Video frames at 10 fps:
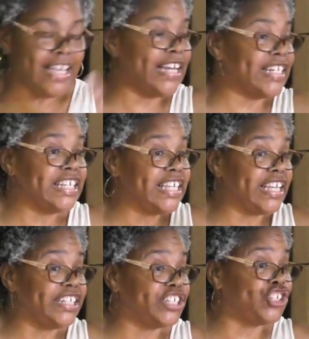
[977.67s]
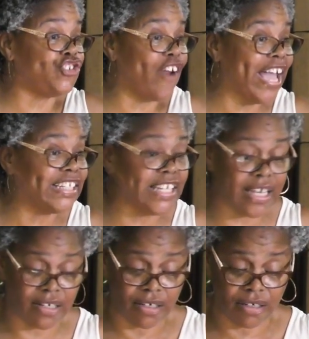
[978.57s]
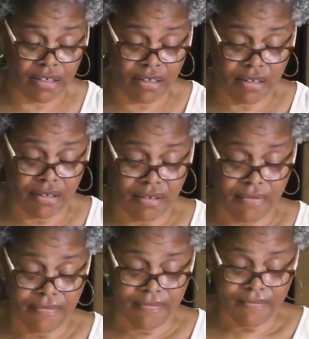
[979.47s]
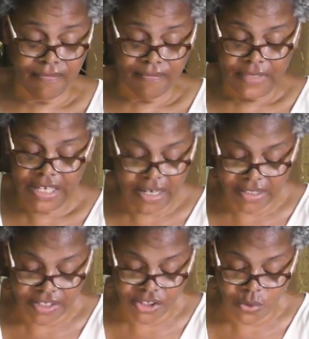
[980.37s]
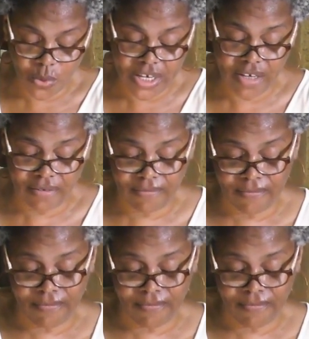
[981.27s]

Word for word: He doesn't get distracted, he doesn't swing.